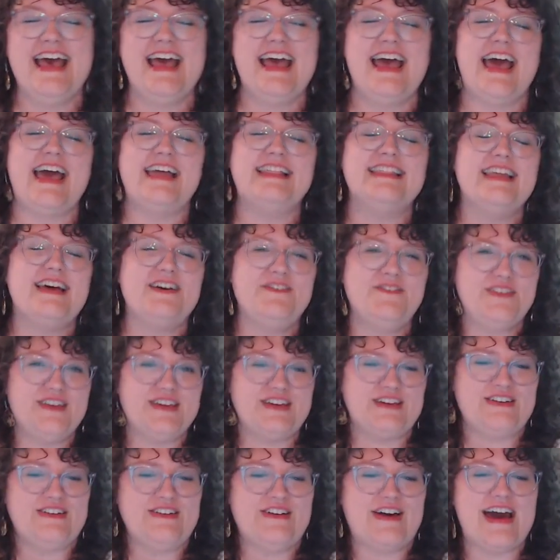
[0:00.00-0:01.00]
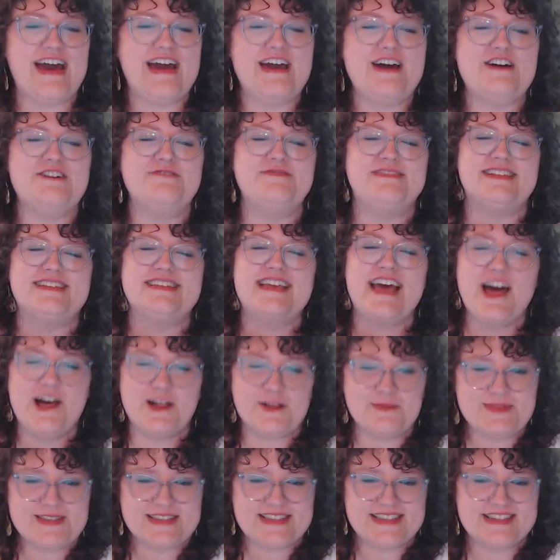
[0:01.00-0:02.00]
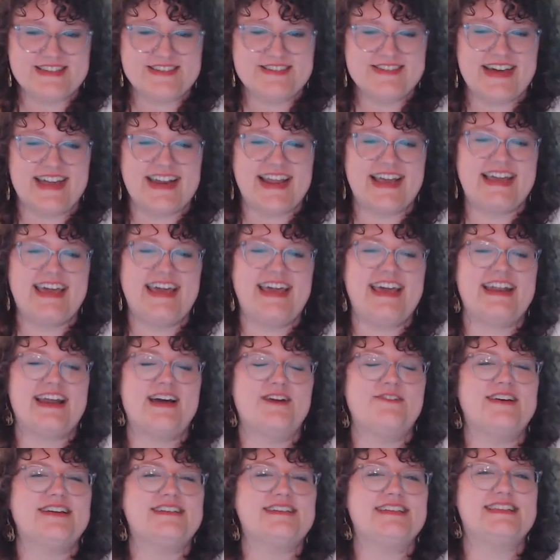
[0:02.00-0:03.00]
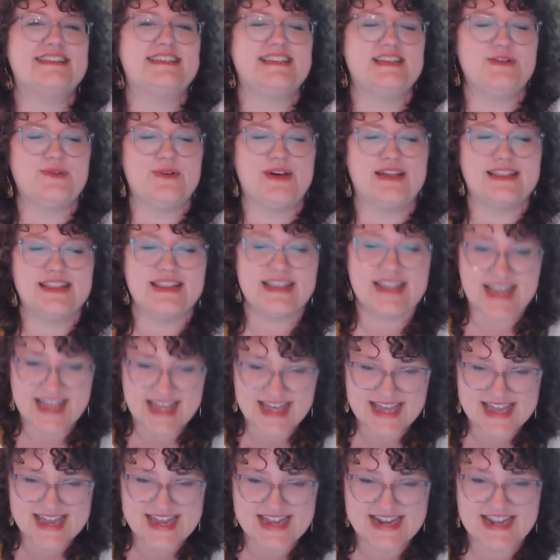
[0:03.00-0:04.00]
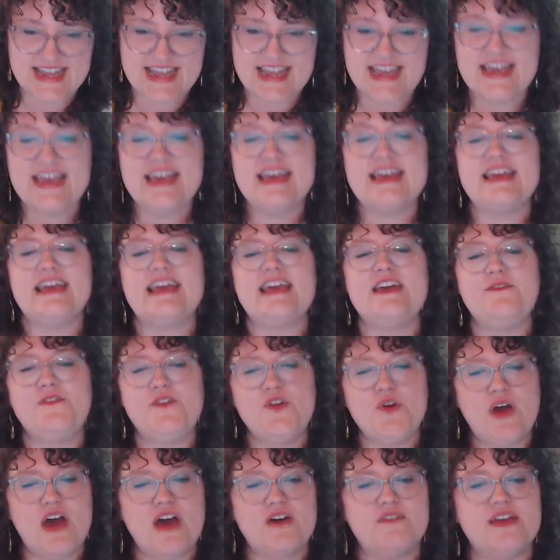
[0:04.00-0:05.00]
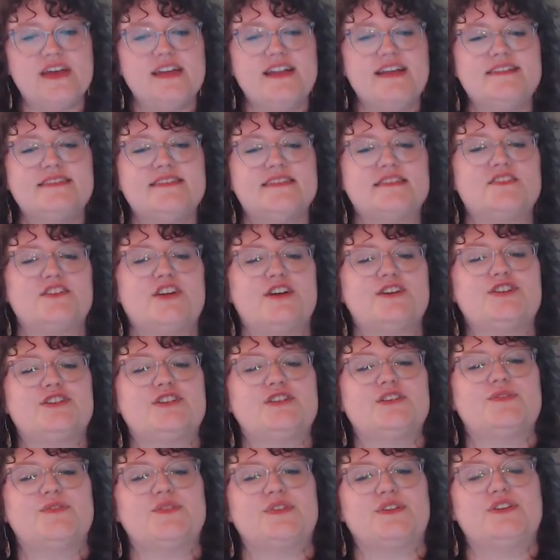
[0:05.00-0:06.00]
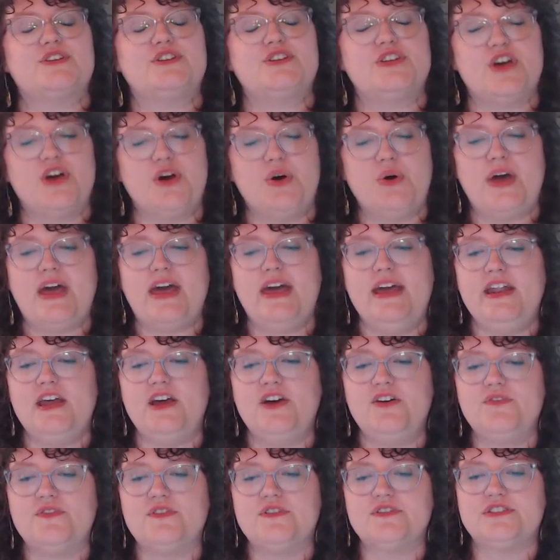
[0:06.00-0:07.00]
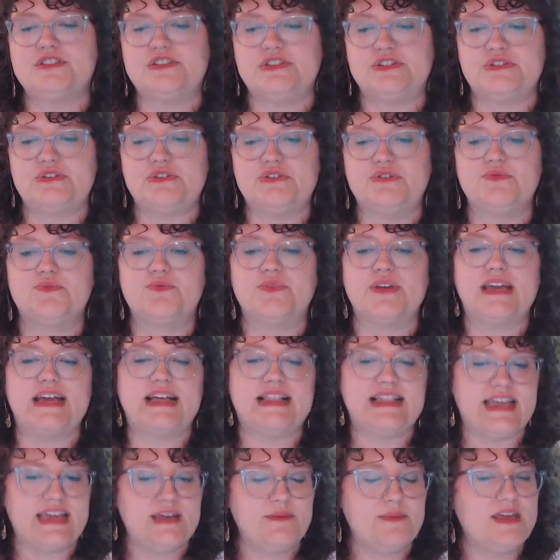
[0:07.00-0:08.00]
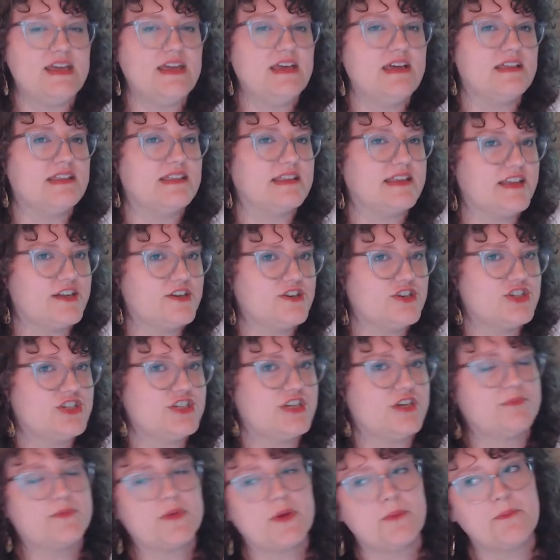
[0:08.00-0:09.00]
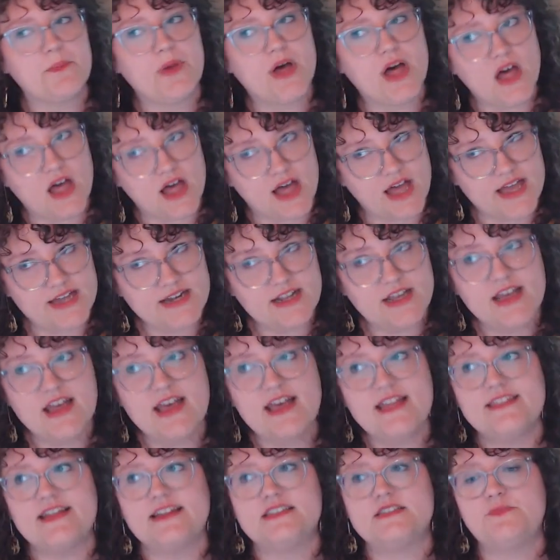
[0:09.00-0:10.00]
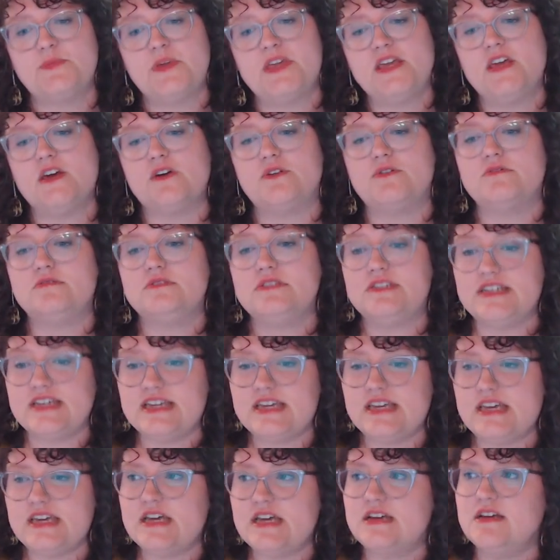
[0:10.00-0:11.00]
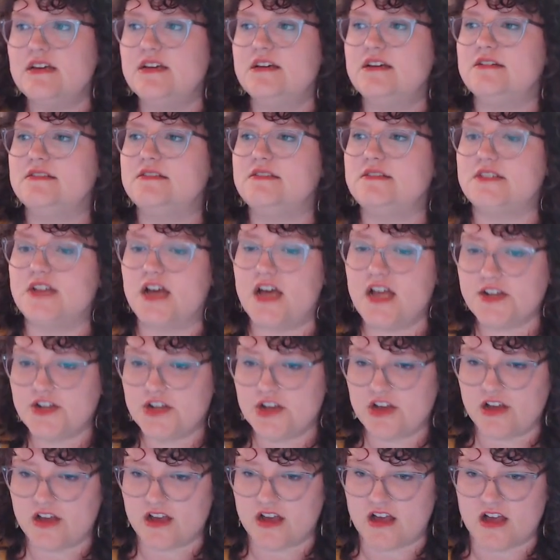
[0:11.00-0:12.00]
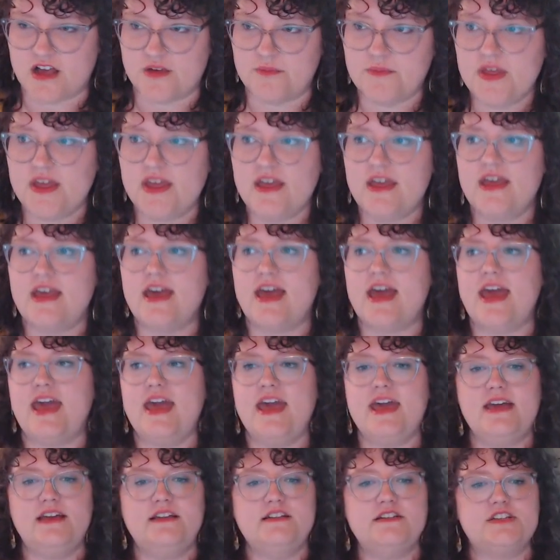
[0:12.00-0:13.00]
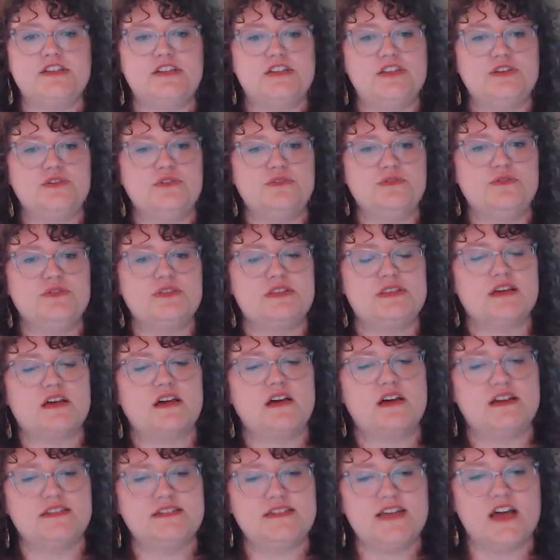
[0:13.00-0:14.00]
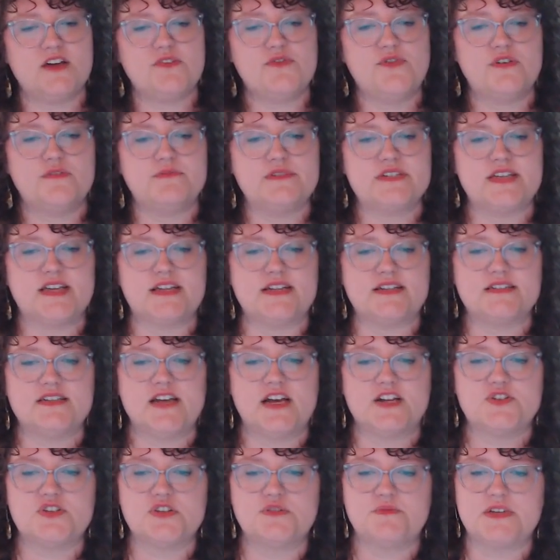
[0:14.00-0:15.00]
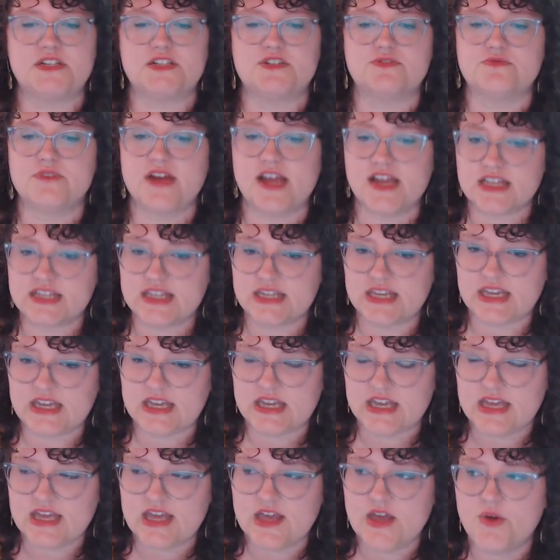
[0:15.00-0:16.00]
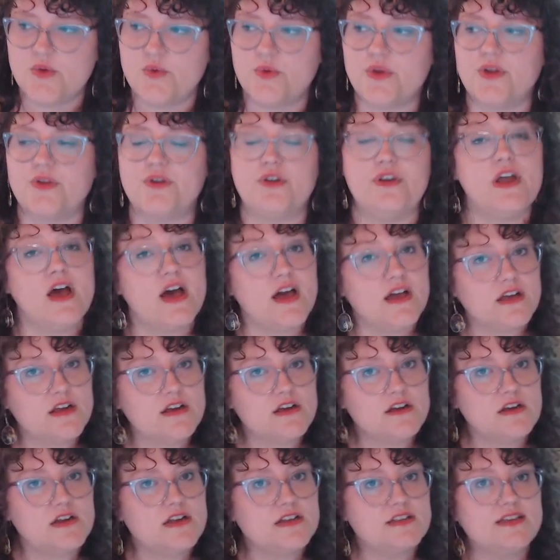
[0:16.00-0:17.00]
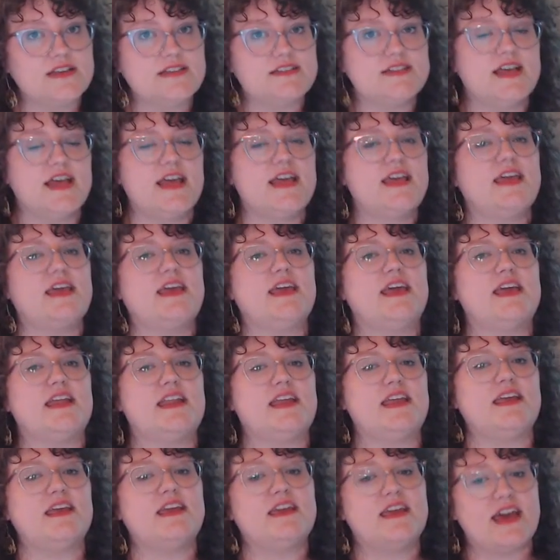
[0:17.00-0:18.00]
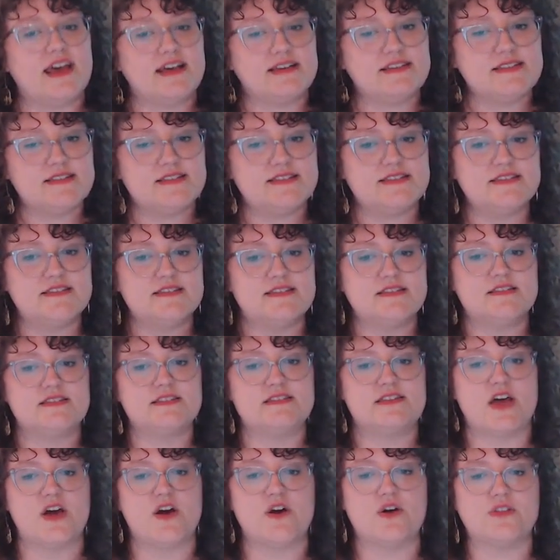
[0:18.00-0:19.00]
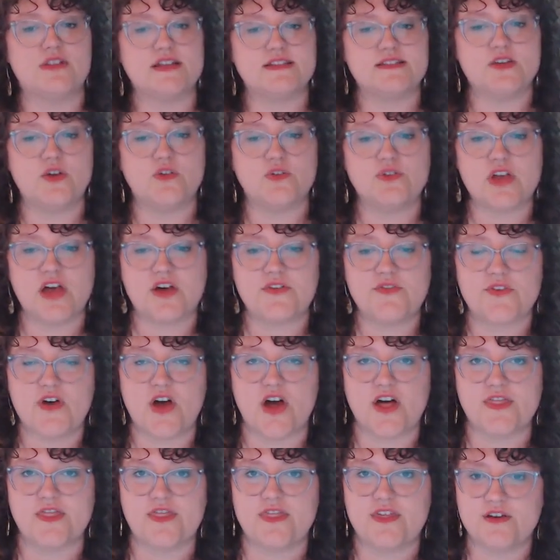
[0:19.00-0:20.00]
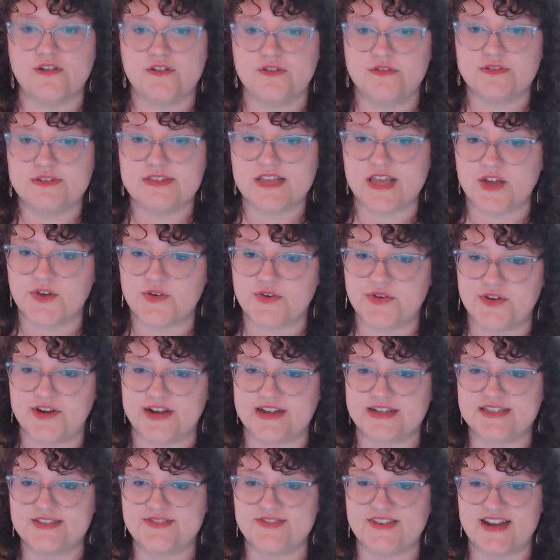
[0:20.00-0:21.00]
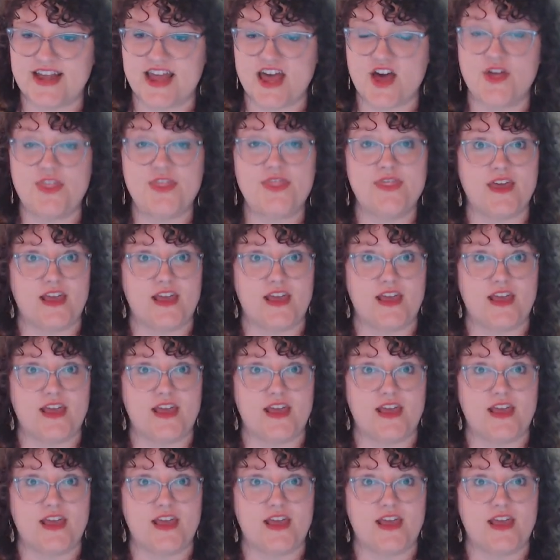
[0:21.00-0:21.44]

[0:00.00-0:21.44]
I love you. I hope this helps you, and I cannot wait to see you online. If you have any suggestions for the show, head over to Reclaiming Leadership Pod, that's pod.com, and use the contact form to get in touch with me directly. We are not currently taking any guests, so let's hold off on those inquiries for now.